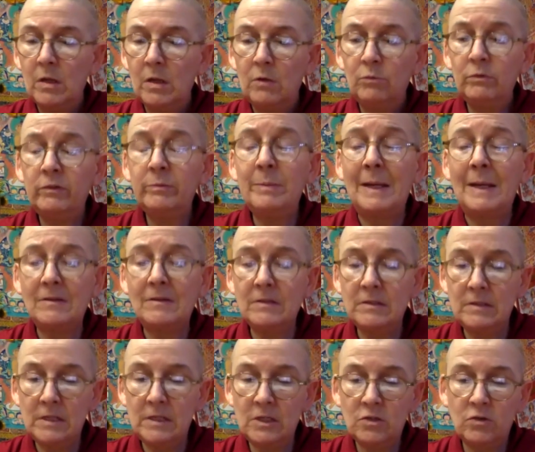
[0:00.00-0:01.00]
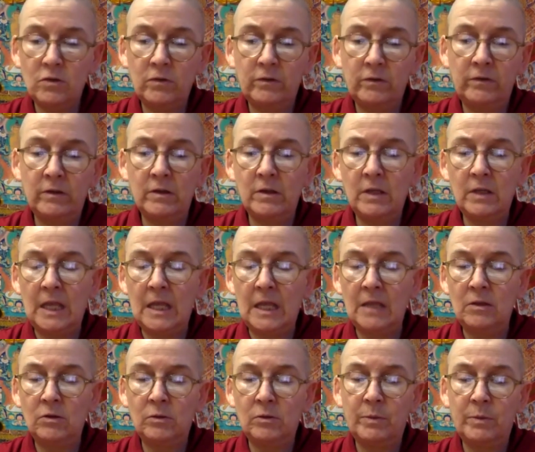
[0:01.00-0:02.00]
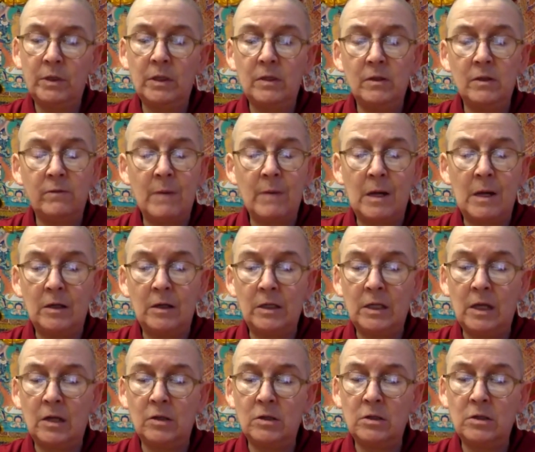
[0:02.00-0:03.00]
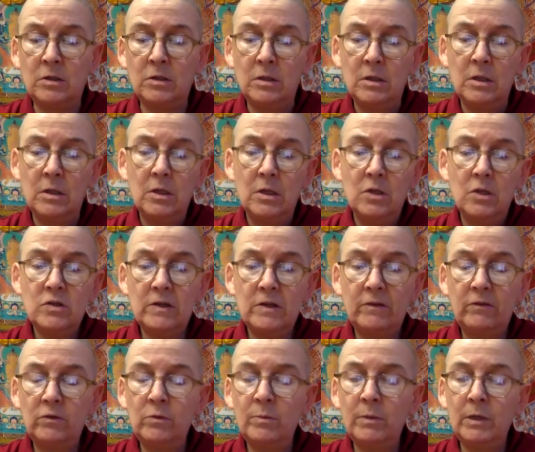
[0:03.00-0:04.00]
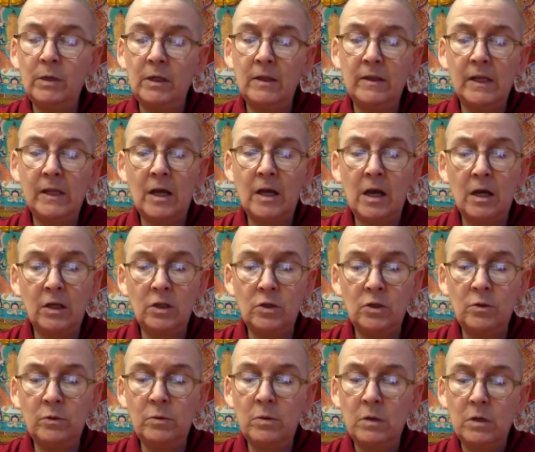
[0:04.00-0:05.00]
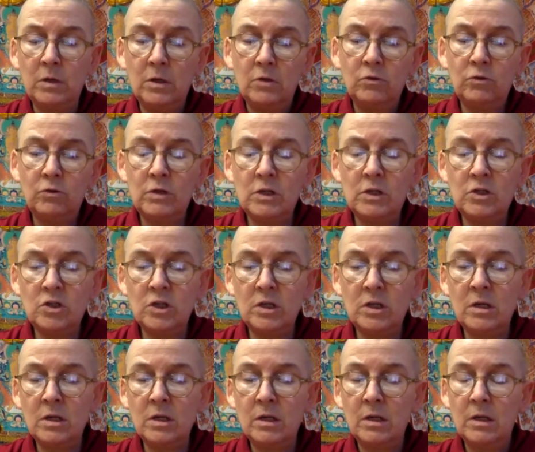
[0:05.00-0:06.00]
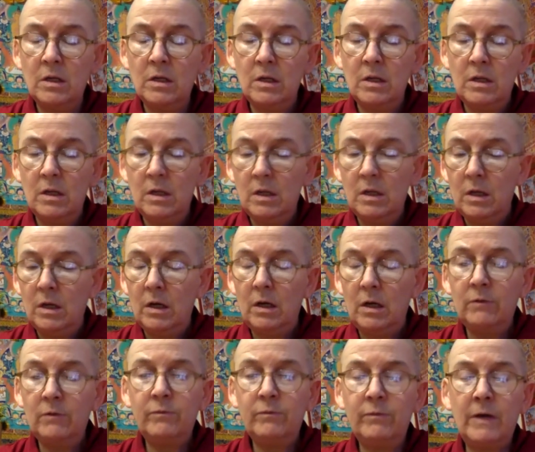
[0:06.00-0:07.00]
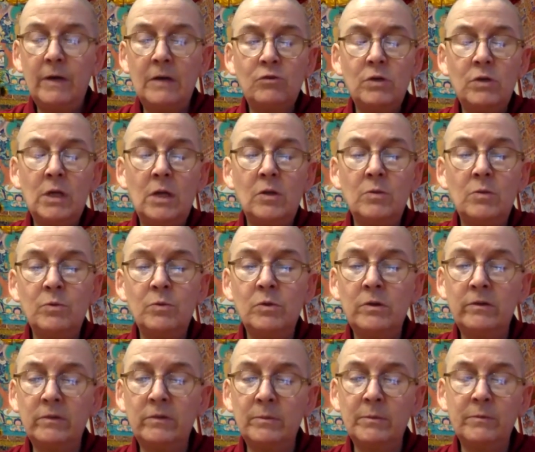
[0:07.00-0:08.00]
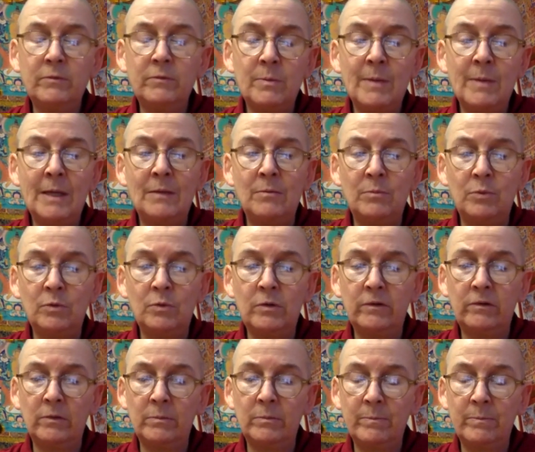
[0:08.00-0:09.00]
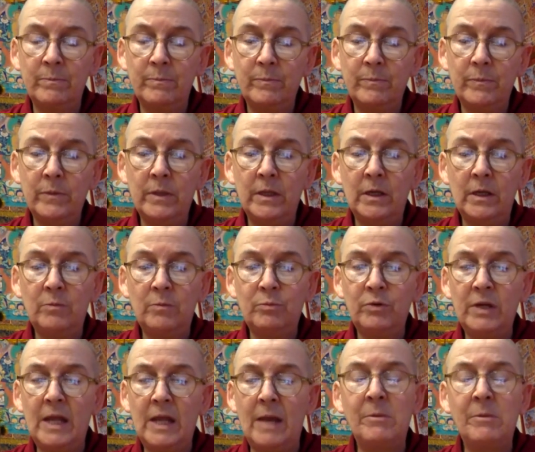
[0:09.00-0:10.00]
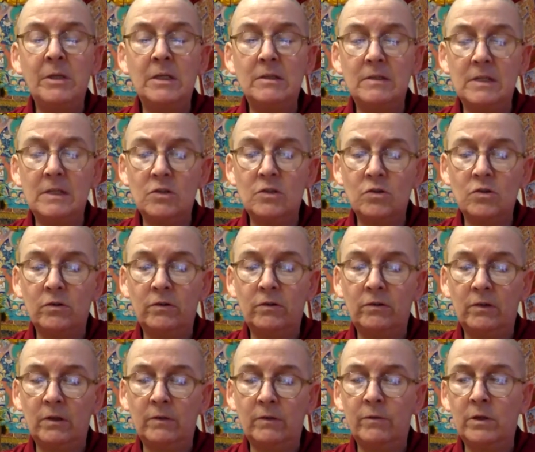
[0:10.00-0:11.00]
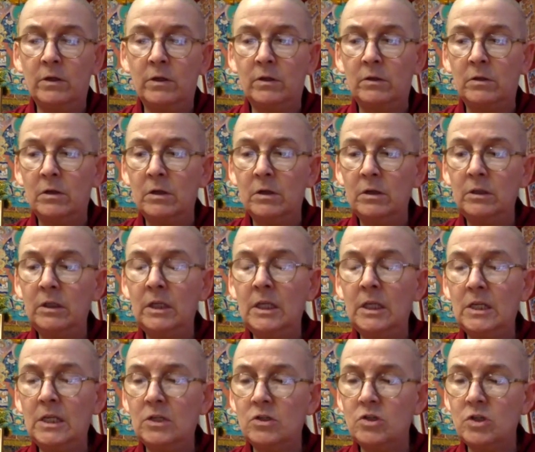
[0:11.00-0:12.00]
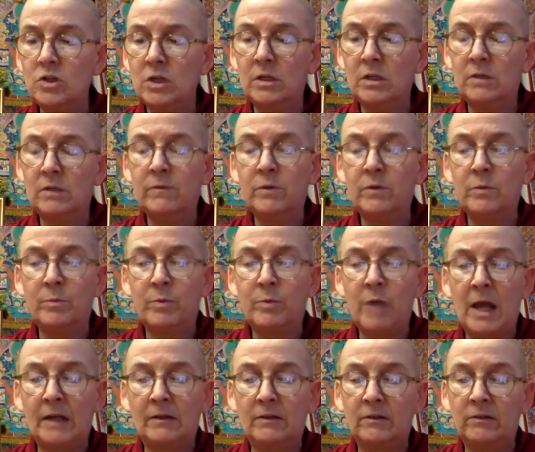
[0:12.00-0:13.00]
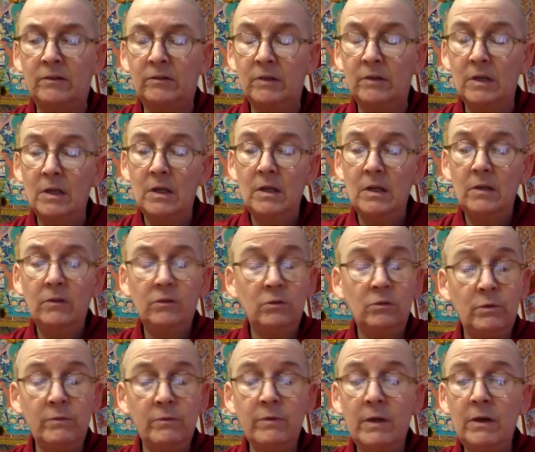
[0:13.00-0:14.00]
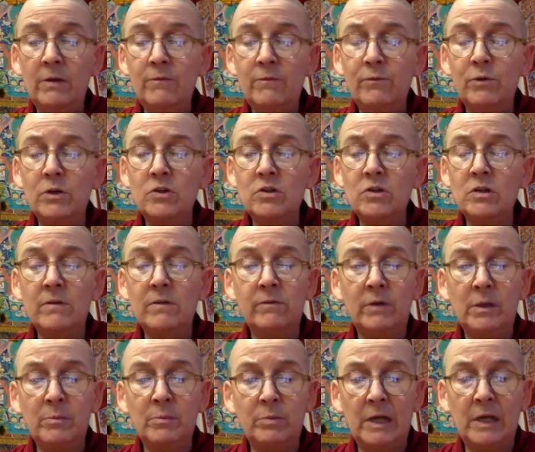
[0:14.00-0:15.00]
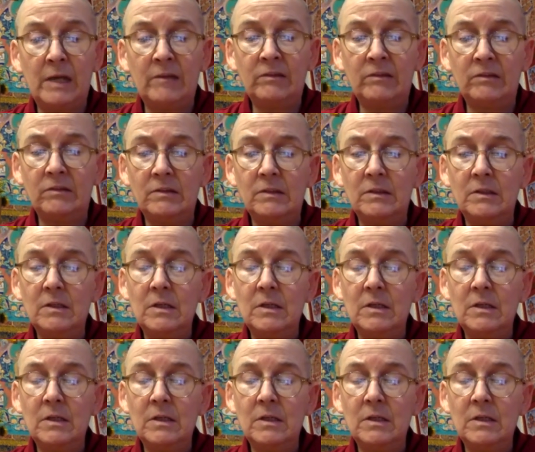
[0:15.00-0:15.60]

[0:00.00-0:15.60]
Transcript: respected teachers in the Gelugpa and the Mahayana, Jetsuma and the Kagyu tradition of Vajrayana Buddhism, of Tibetan Buddhism. They are preeminent teachers of their lineage and of their practice. So we're very fortunate, very blessed